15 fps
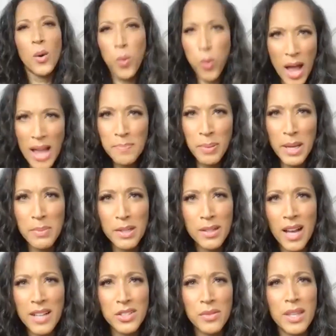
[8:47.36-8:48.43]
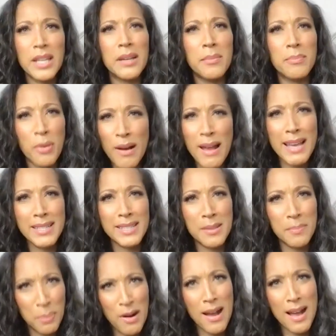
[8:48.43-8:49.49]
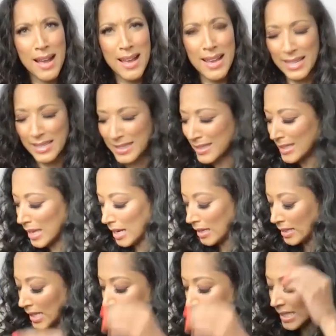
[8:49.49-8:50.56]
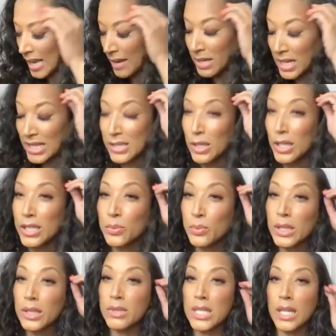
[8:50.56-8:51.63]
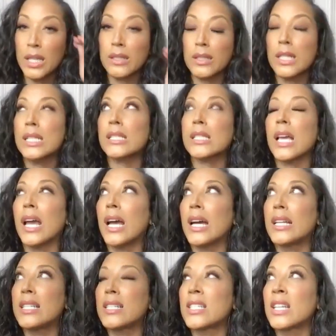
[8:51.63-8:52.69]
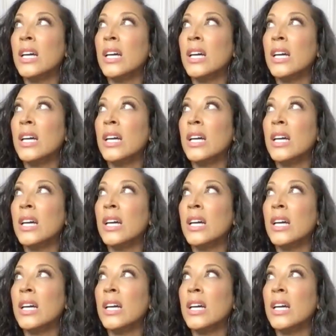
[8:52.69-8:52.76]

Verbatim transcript: white people got you thinking bread is a prize. Yeah, that, I mean, it's it's really ridiculous, and